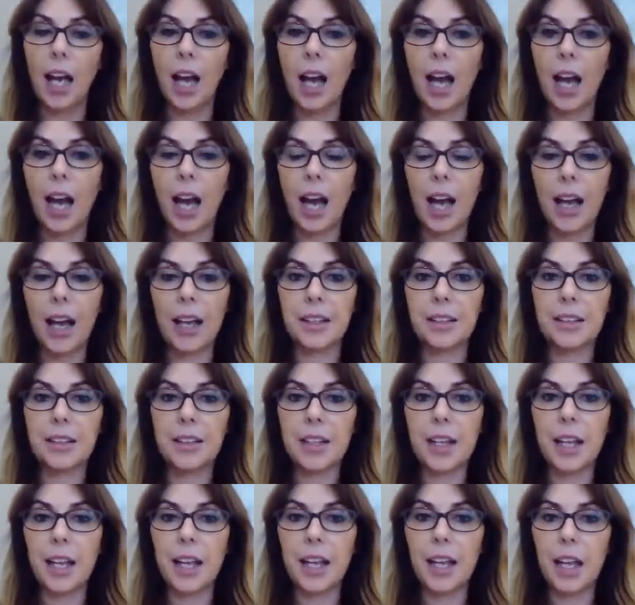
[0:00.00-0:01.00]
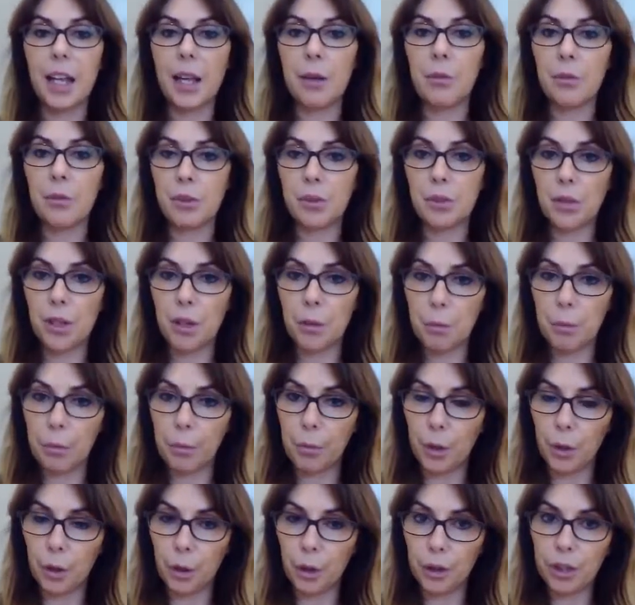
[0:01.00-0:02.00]
and it was
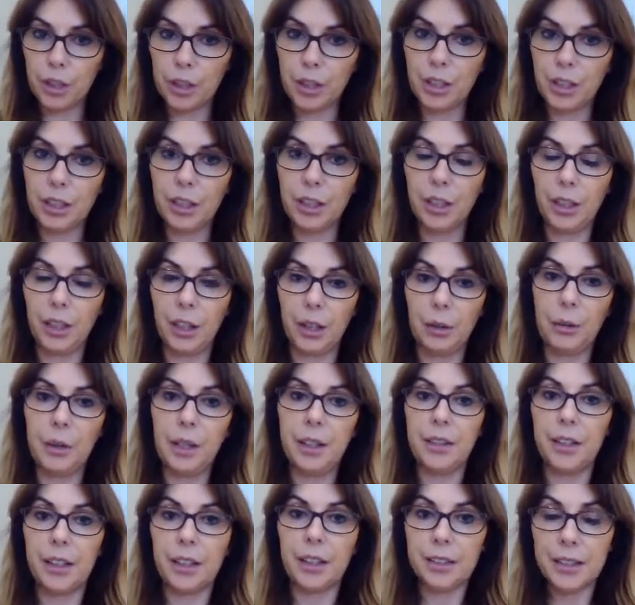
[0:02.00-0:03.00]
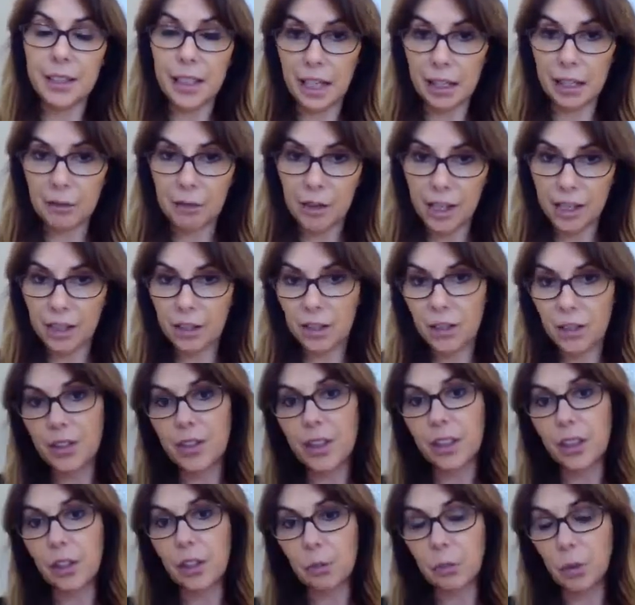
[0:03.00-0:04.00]
pushing you in the direction
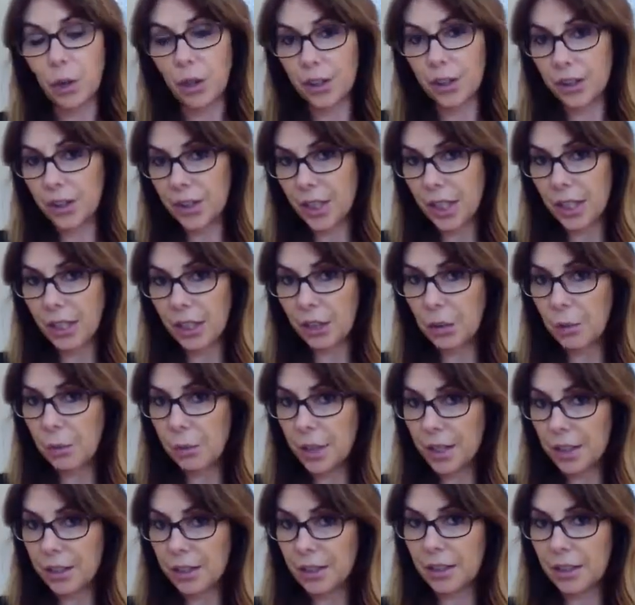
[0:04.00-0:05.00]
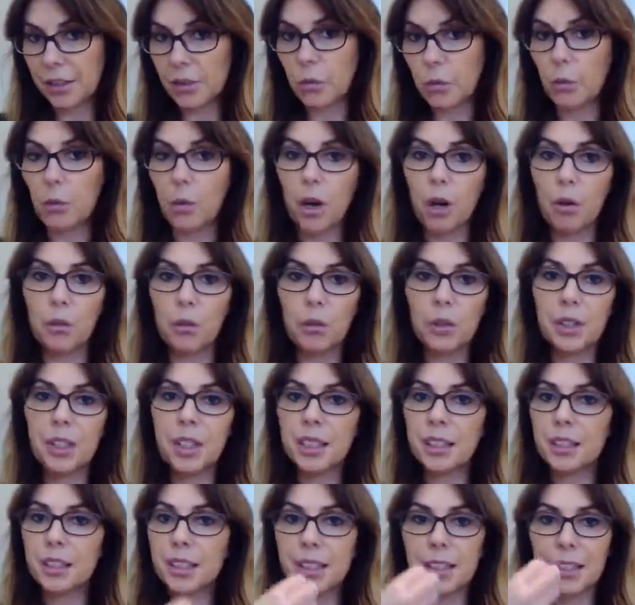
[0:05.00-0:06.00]
that you want to take your business, what would
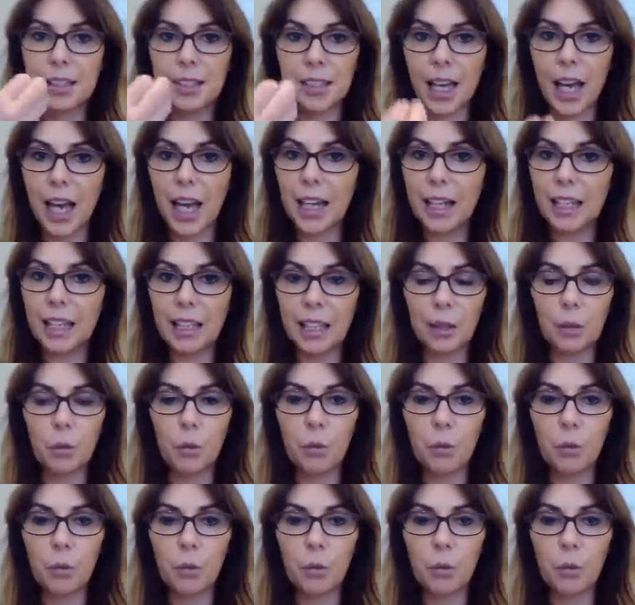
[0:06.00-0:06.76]
it say? Like,